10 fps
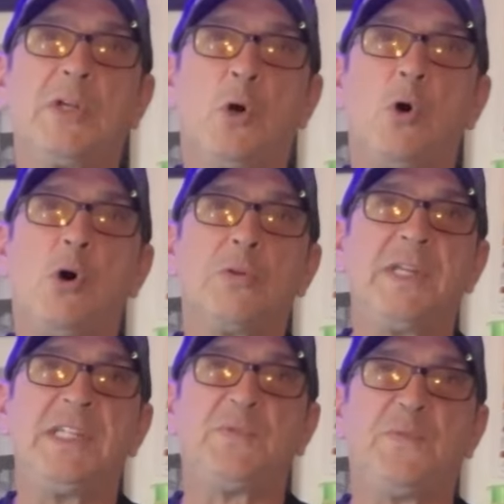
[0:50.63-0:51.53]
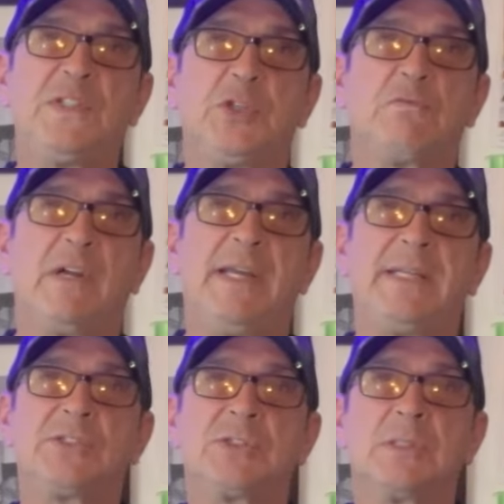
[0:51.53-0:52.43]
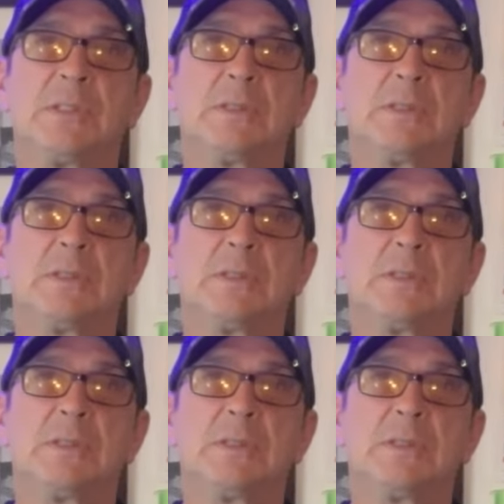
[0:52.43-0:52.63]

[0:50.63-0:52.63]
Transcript: all these fishing rigs